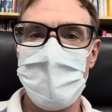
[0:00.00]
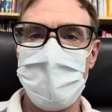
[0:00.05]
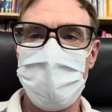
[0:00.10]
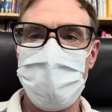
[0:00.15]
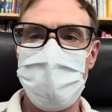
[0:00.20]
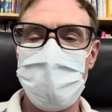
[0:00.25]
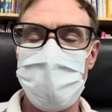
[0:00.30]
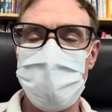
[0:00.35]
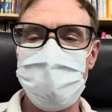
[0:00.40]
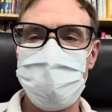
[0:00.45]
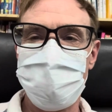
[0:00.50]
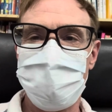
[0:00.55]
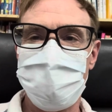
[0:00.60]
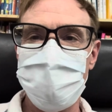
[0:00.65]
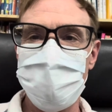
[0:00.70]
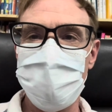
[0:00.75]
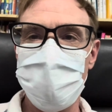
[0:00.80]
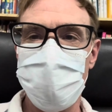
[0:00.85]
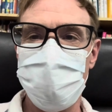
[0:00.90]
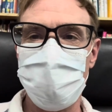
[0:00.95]
And I
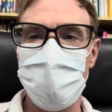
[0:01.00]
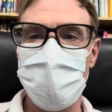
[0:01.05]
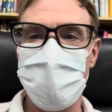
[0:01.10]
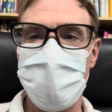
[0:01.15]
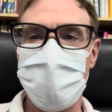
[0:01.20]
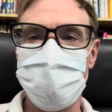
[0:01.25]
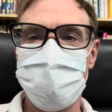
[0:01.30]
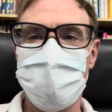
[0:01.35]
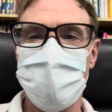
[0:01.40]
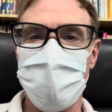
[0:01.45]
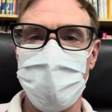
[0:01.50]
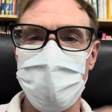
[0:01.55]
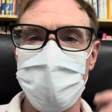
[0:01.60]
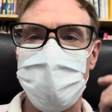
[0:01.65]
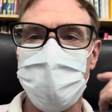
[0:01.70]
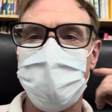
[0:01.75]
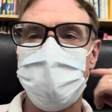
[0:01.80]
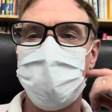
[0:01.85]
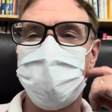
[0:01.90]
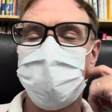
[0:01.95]
still have a mask
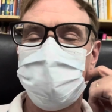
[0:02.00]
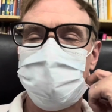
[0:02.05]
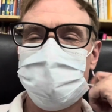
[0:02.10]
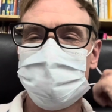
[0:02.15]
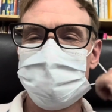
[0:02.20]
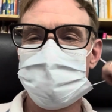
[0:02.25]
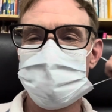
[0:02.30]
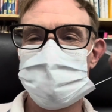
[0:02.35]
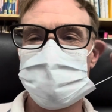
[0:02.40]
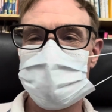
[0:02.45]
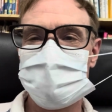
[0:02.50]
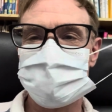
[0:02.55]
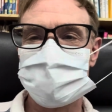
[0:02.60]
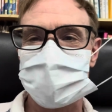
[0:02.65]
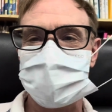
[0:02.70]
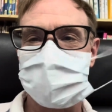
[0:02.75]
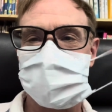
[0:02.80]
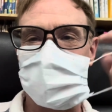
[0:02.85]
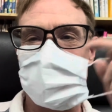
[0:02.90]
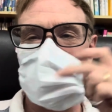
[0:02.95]
on for
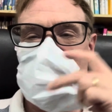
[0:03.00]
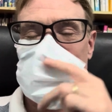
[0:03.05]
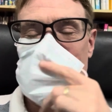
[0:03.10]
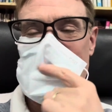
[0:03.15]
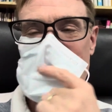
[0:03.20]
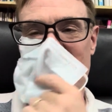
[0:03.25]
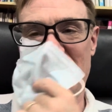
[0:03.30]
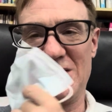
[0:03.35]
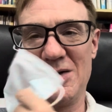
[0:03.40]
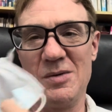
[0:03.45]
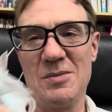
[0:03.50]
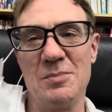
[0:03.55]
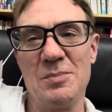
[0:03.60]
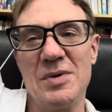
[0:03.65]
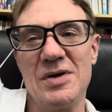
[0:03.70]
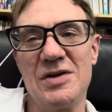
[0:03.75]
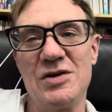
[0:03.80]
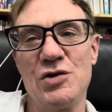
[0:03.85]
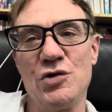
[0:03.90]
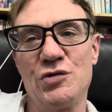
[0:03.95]
teaching,
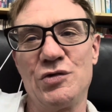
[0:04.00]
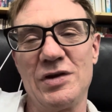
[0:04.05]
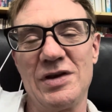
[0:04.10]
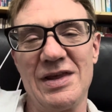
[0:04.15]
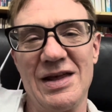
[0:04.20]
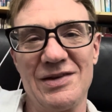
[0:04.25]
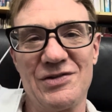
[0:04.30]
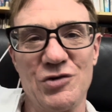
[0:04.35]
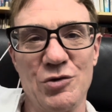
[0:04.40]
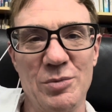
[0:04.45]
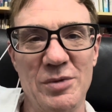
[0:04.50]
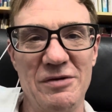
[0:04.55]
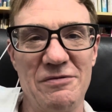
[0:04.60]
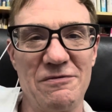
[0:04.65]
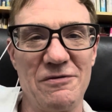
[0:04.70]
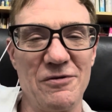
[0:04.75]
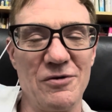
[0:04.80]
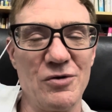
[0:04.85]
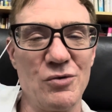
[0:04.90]
but usually that's only for